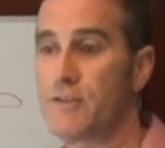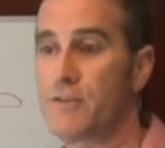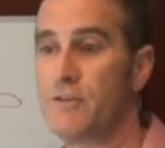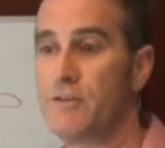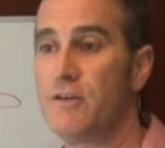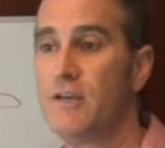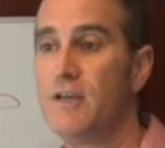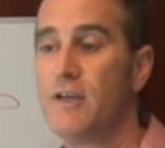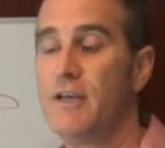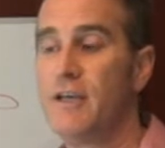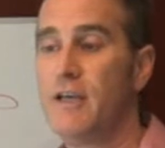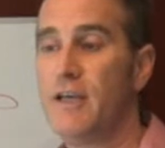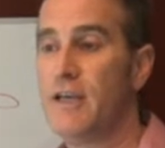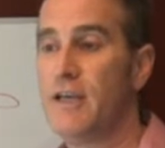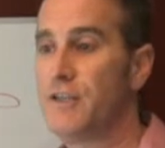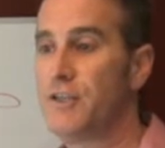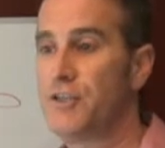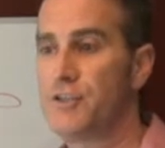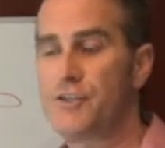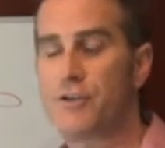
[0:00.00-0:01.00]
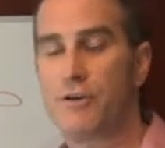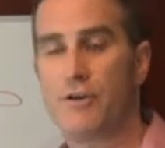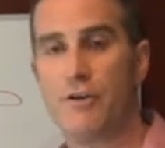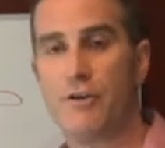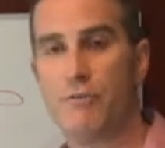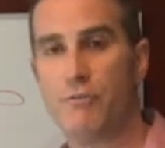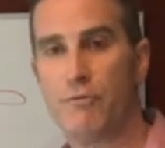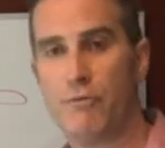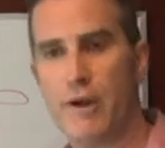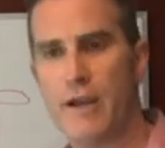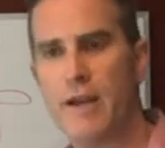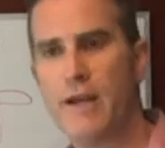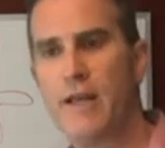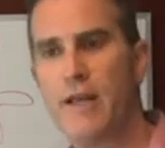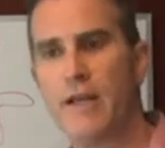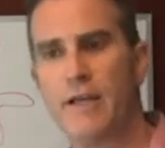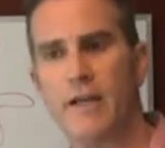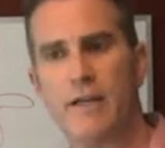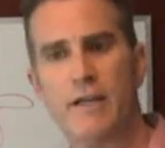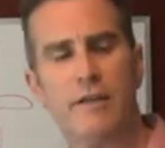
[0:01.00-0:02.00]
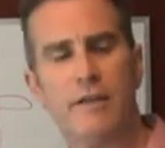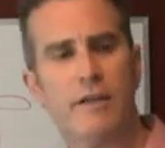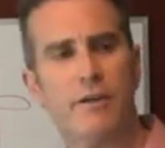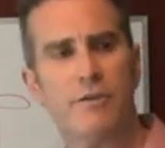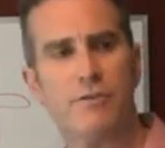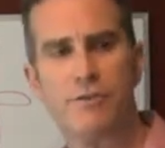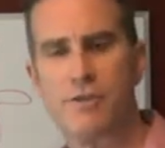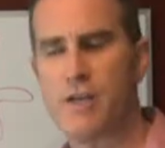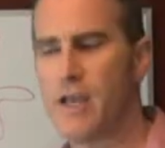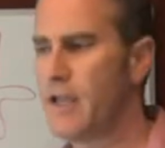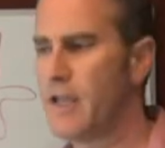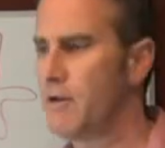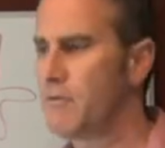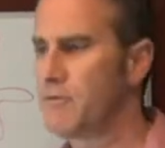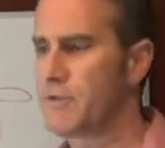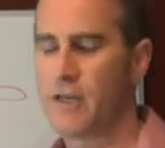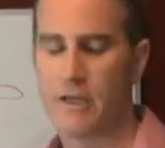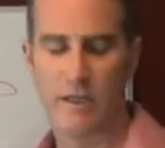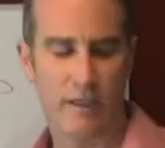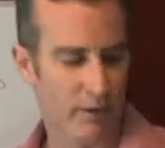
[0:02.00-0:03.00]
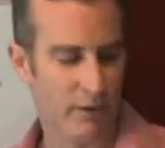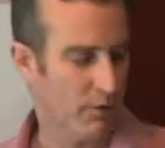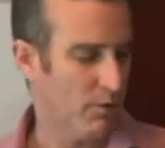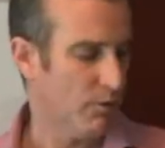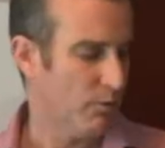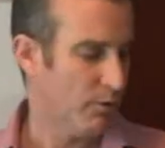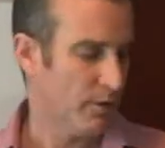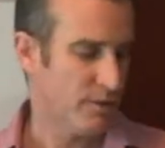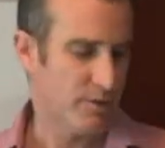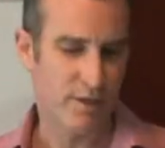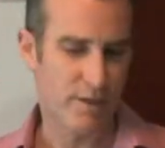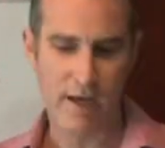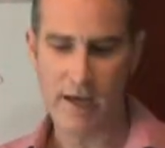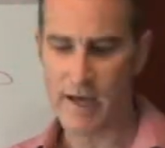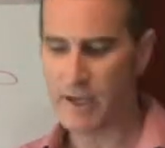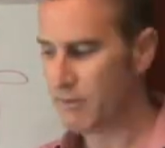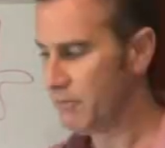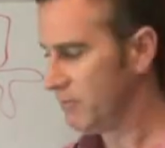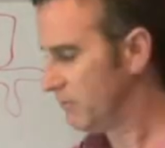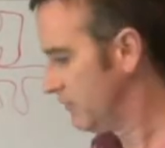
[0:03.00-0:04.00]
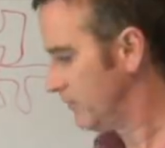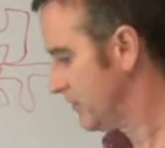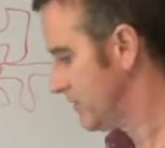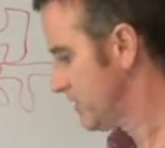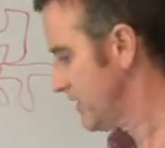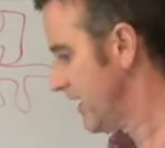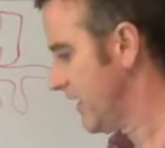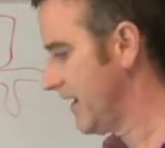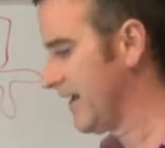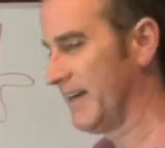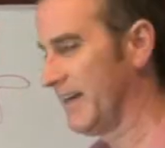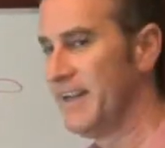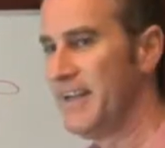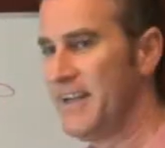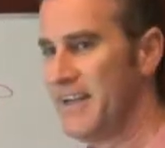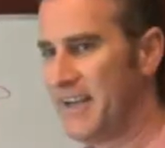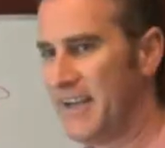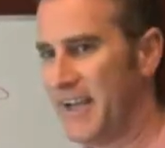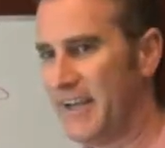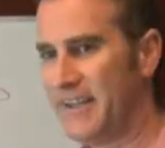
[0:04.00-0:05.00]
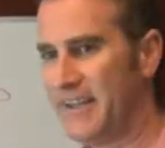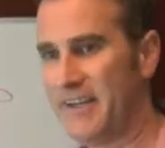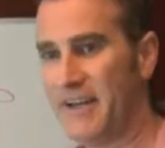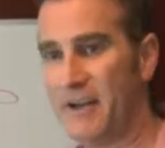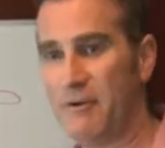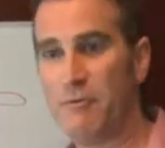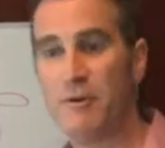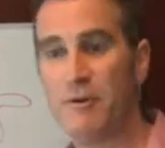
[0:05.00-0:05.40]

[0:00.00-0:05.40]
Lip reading: So it just started raining, and I didn't understand. I was kind of like, oh, what's that? What's that? And then I